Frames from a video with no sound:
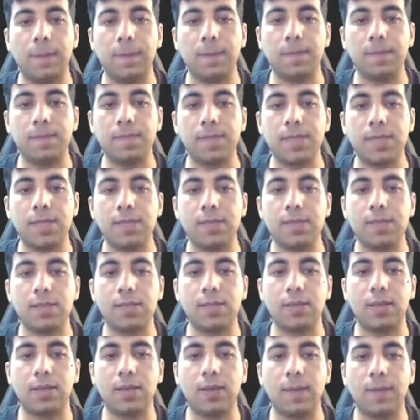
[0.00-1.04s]
since
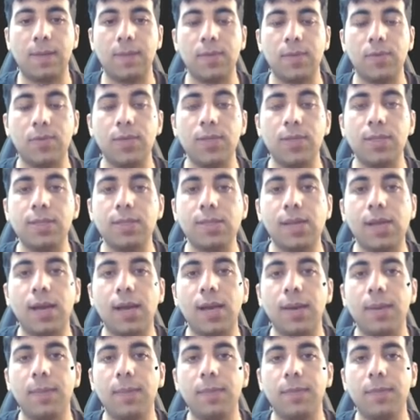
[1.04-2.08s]

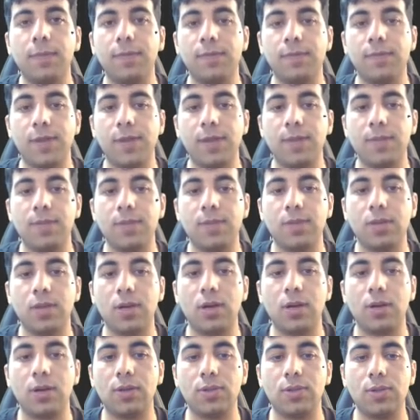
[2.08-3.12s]
real-time frames
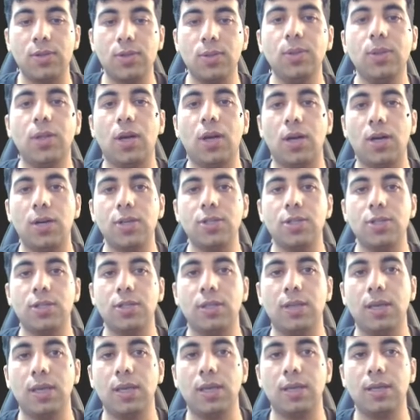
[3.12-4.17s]
are too large
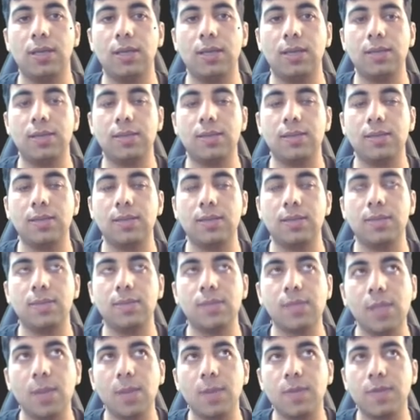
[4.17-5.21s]
and it's
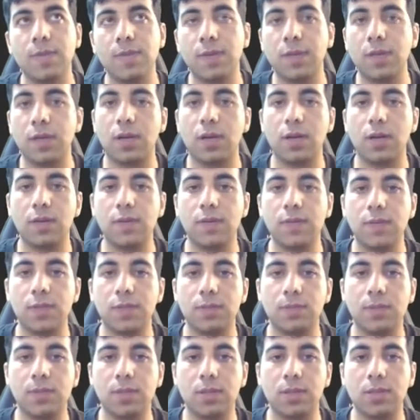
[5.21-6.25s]
sometimes very hard for the
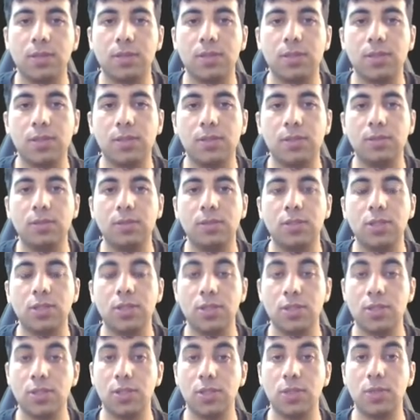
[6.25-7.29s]
model to
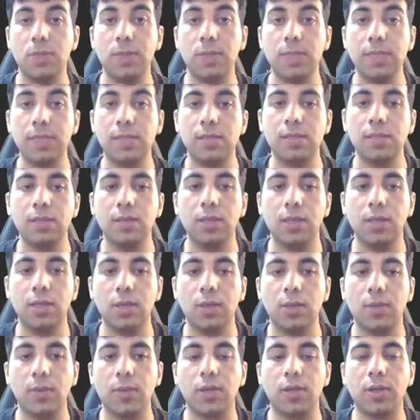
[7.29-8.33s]
consume it,
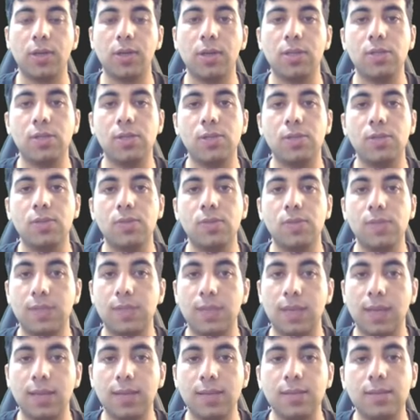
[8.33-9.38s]
we're going to
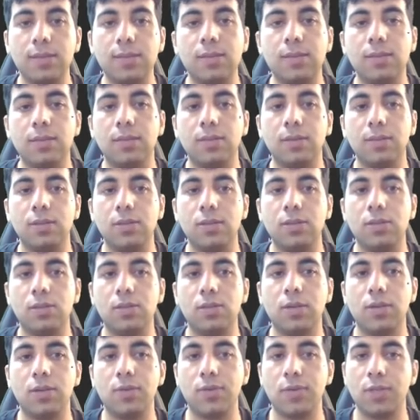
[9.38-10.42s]
resize it to
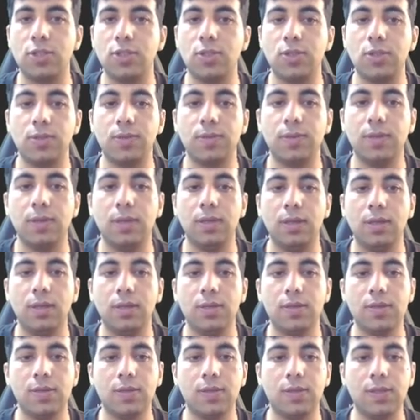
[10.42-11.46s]
a ratio.
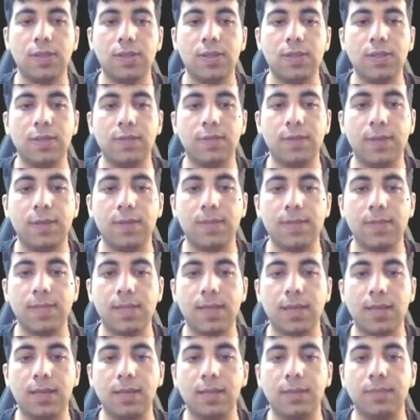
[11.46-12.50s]
So this is the frame
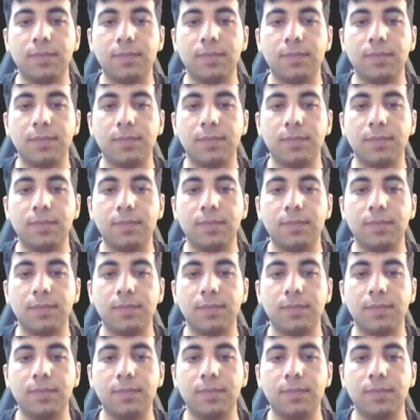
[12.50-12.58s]
scale.